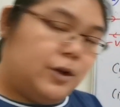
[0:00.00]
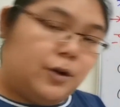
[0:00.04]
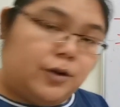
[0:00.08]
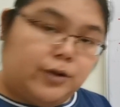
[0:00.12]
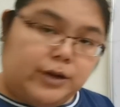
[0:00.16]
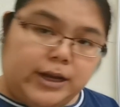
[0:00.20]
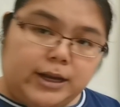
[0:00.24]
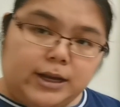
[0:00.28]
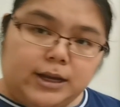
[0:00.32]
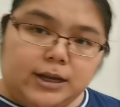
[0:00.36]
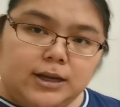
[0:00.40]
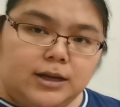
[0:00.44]

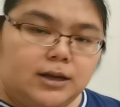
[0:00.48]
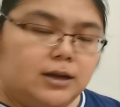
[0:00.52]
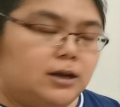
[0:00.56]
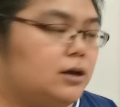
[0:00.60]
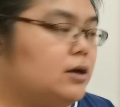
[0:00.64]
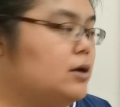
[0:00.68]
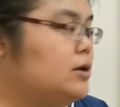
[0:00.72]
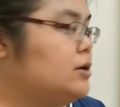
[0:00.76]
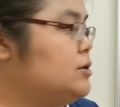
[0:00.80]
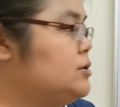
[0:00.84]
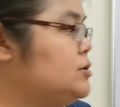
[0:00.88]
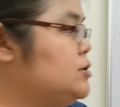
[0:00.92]
Okay,
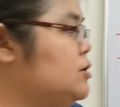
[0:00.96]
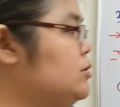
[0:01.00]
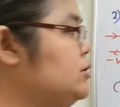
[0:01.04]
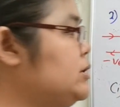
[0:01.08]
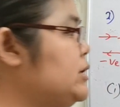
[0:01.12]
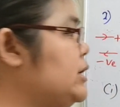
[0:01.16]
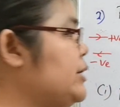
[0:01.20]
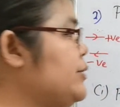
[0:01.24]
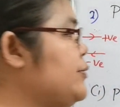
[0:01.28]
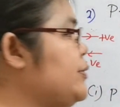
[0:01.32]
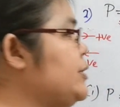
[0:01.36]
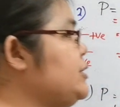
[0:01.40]
so
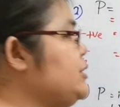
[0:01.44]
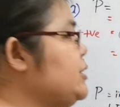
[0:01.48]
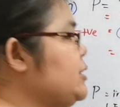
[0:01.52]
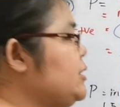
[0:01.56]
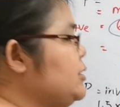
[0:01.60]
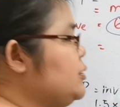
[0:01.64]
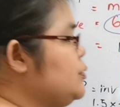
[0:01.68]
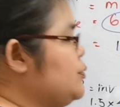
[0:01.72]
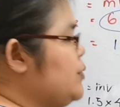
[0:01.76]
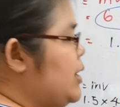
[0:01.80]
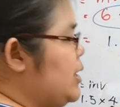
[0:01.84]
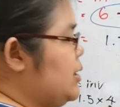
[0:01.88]
the equation
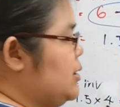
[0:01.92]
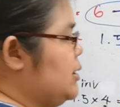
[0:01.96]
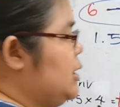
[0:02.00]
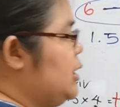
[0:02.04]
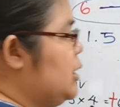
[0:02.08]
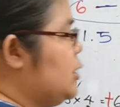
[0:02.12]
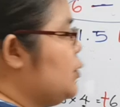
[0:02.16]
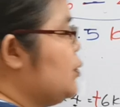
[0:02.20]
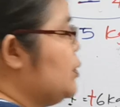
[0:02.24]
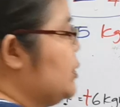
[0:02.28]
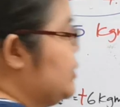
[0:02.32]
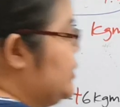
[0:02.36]
is what?
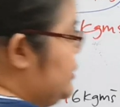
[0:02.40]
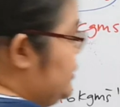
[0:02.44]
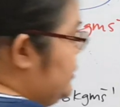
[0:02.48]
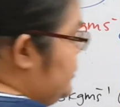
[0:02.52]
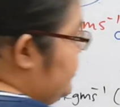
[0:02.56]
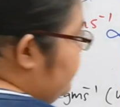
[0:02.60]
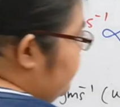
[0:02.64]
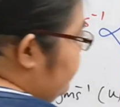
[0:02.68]
Equal.